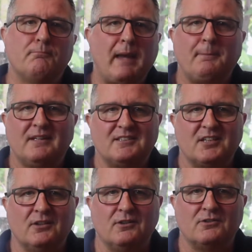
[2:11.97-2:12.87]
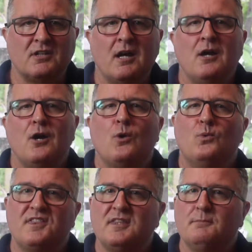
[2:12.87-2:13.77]
mapping tones
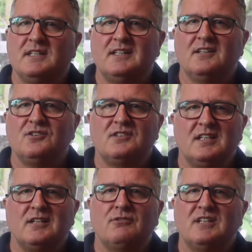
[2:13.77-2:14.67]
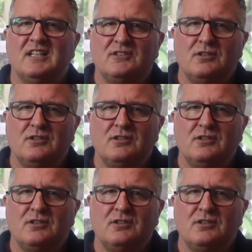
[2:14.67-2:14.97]
with the Medel Synchrony